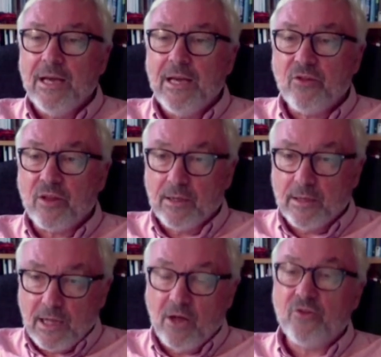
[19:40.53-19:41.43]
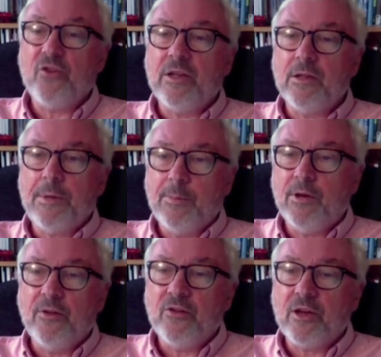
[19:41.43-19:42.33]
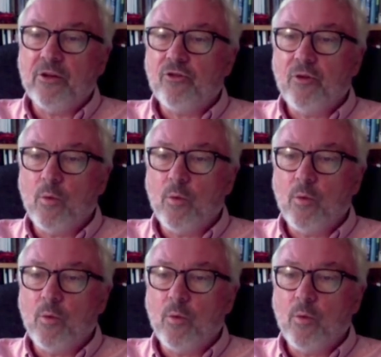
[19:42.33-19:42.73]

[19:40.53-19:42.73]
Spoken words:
is the last thing that people in this country